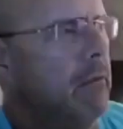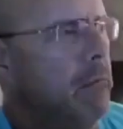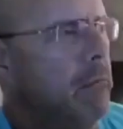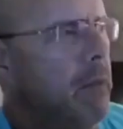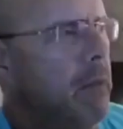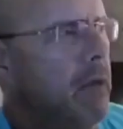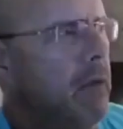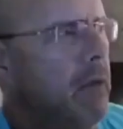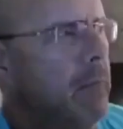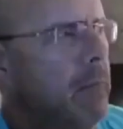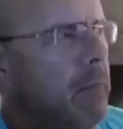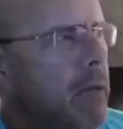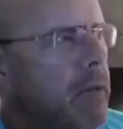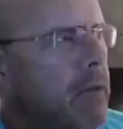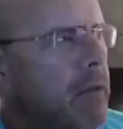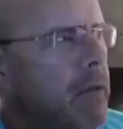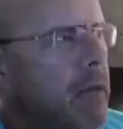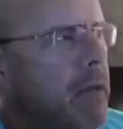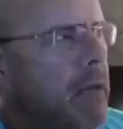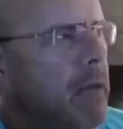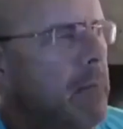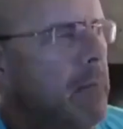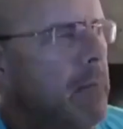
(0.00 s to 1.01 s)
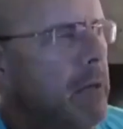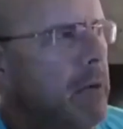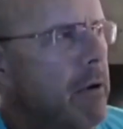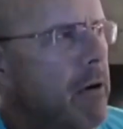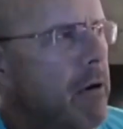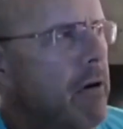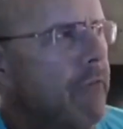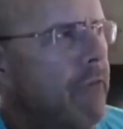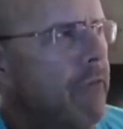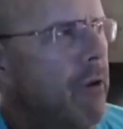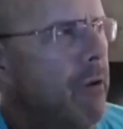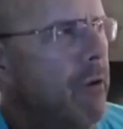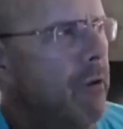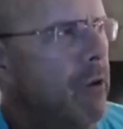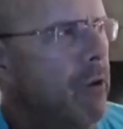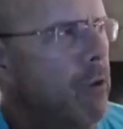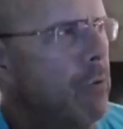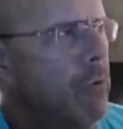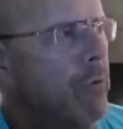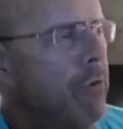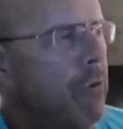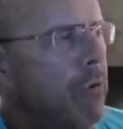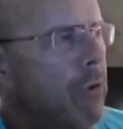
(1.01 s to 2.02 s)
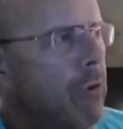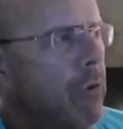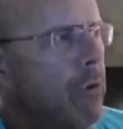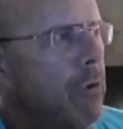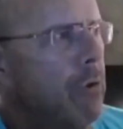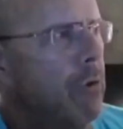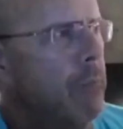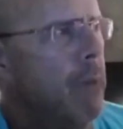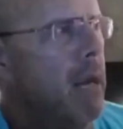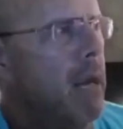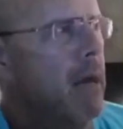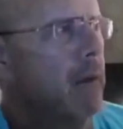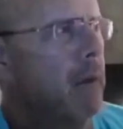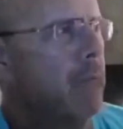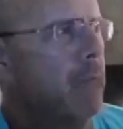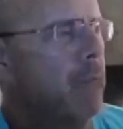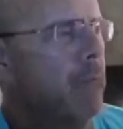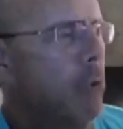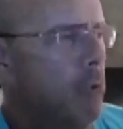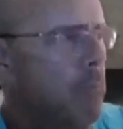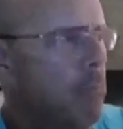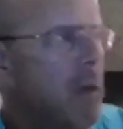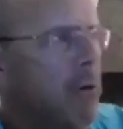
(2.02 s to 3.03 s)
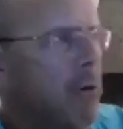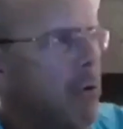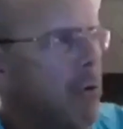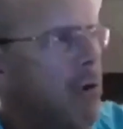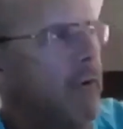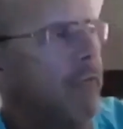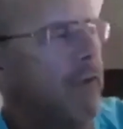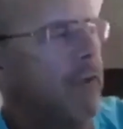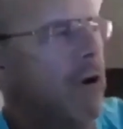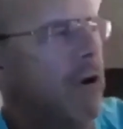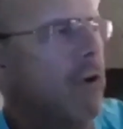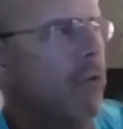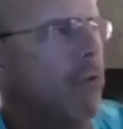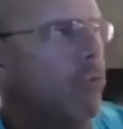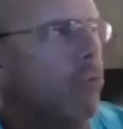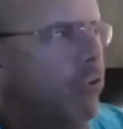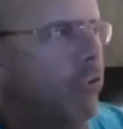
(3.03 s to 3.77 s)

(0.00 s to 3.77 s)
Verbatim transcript: my dad and my grandfather go into a my grandfather's